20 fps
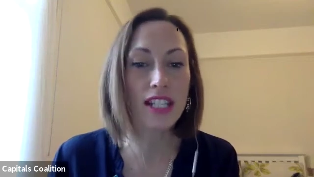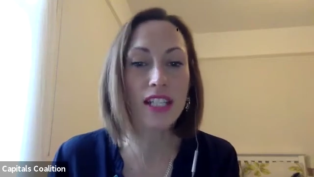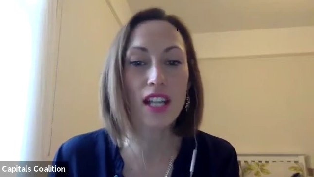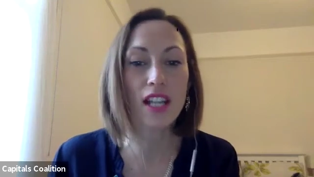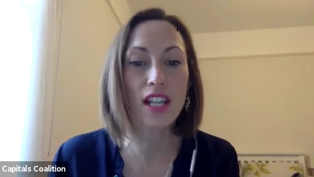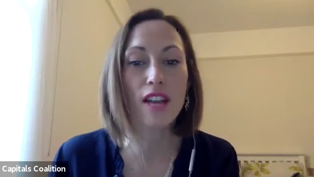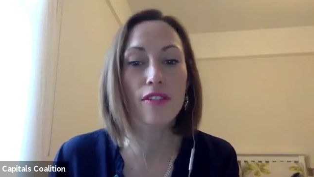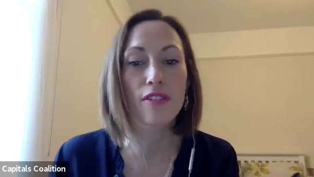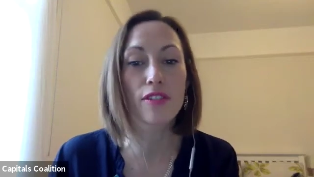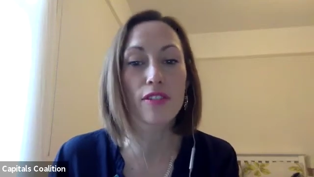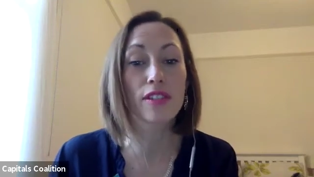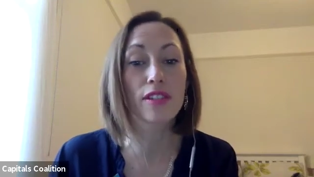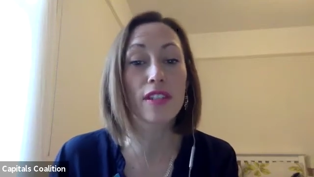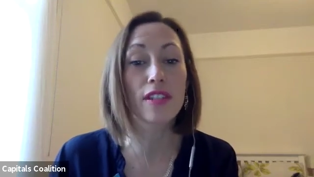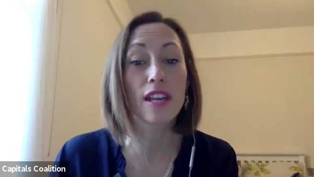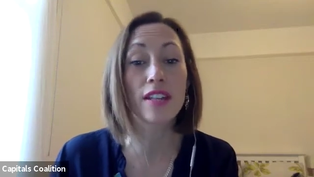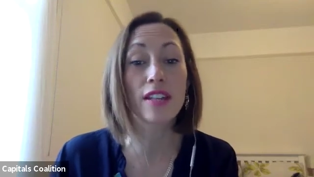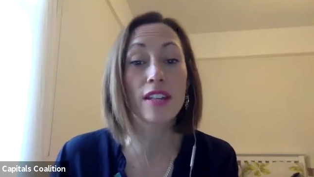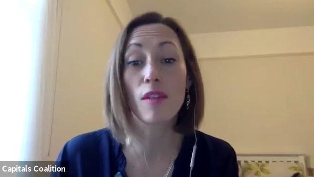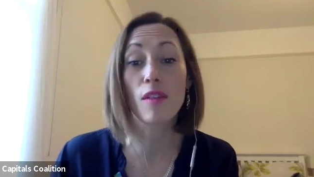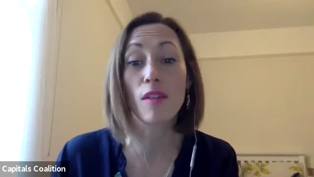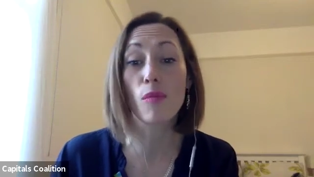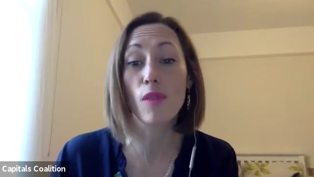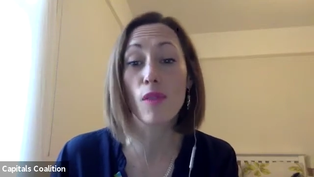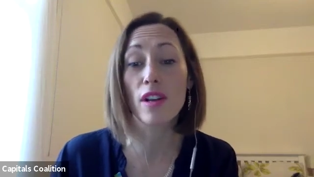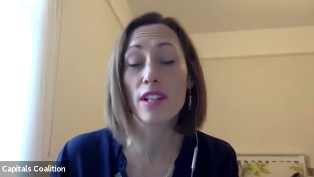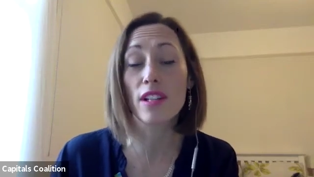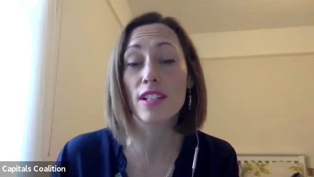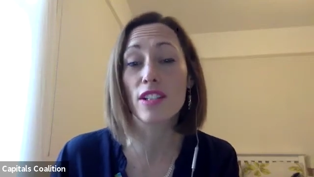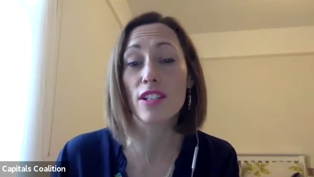and others that are
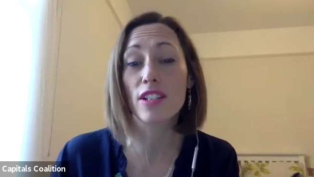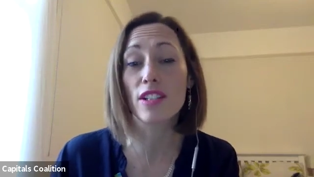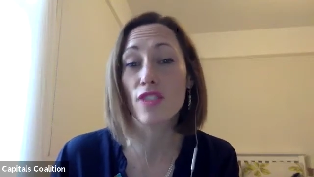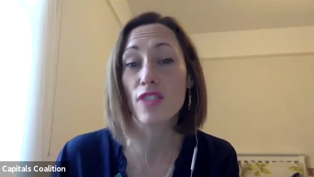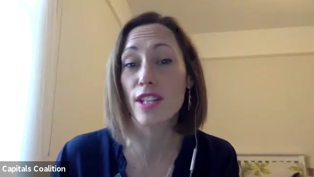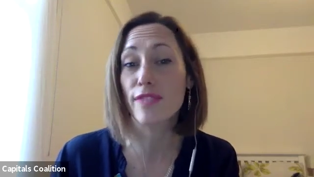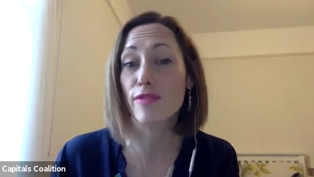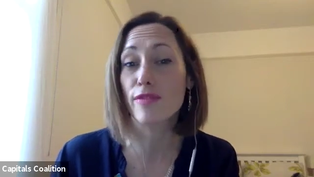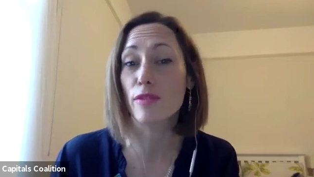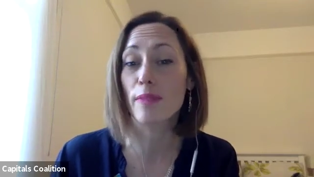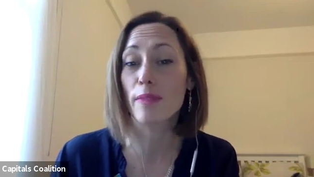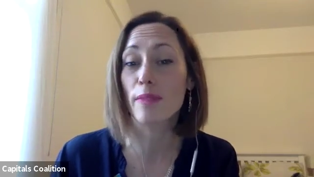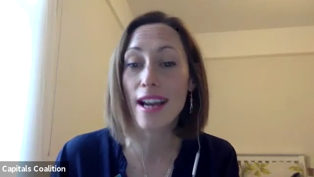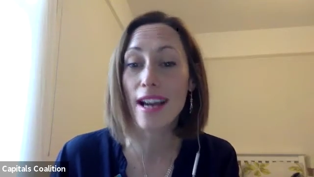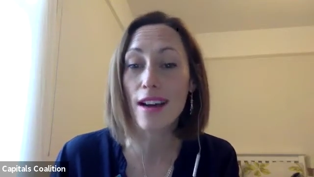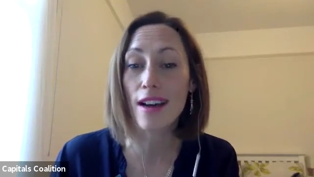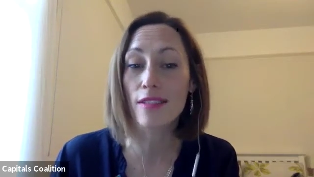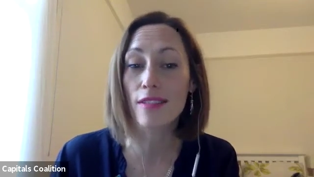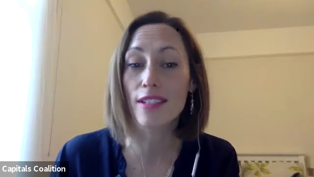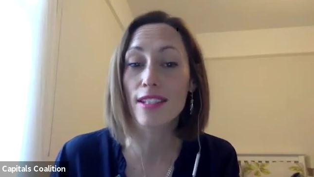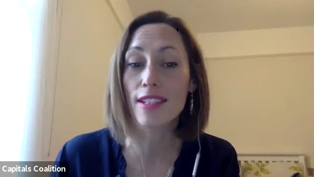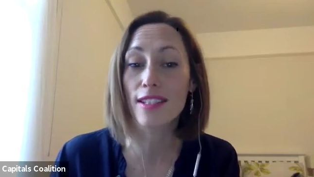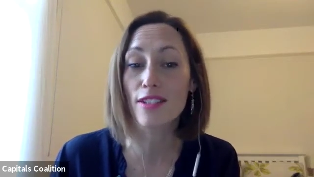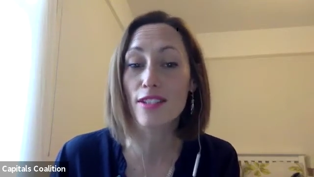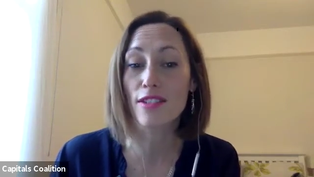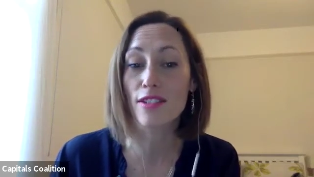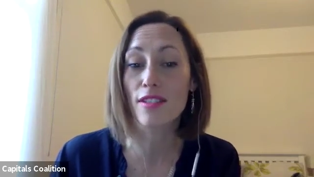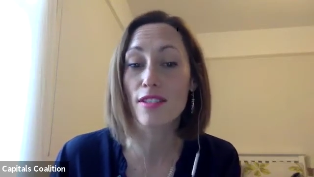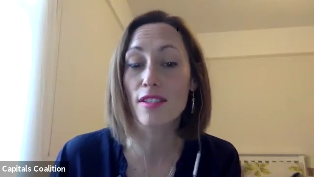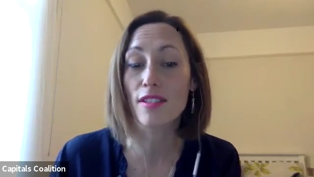working to transform how
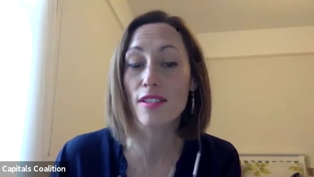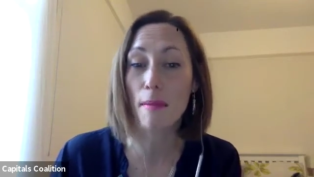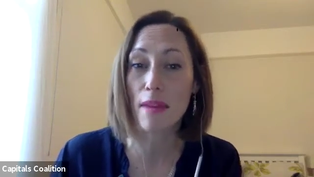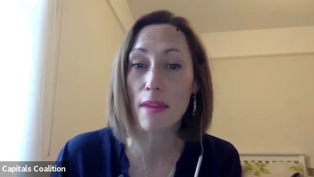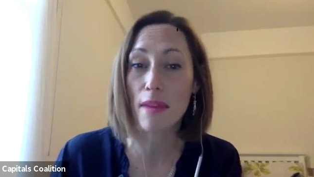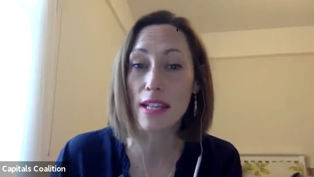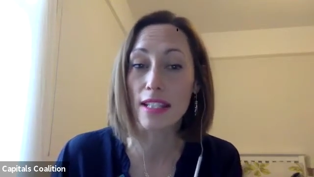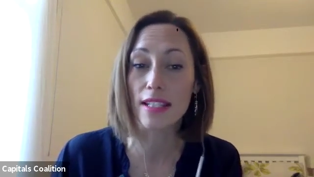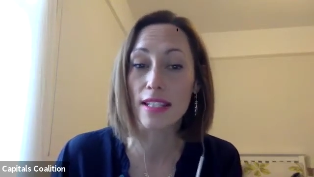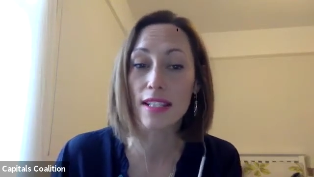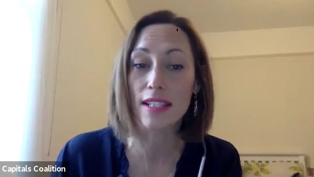decisions are made,